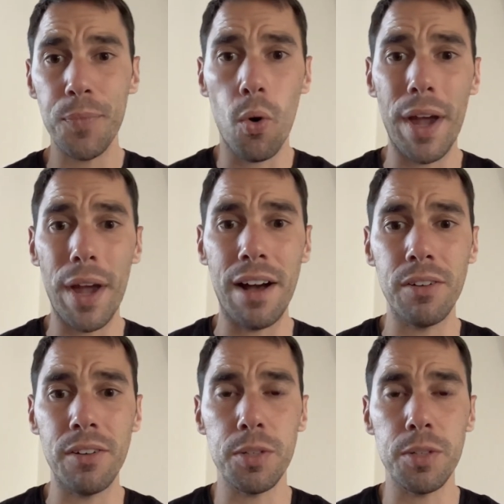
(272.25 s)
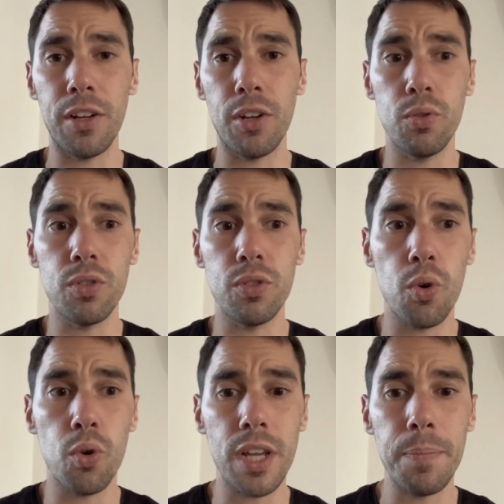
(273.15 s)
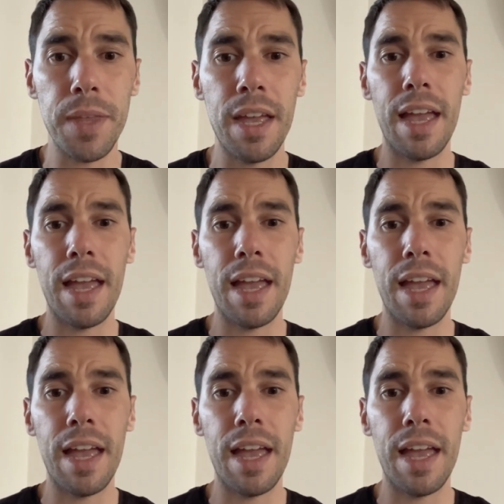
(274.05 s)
or out, depending on who's talking.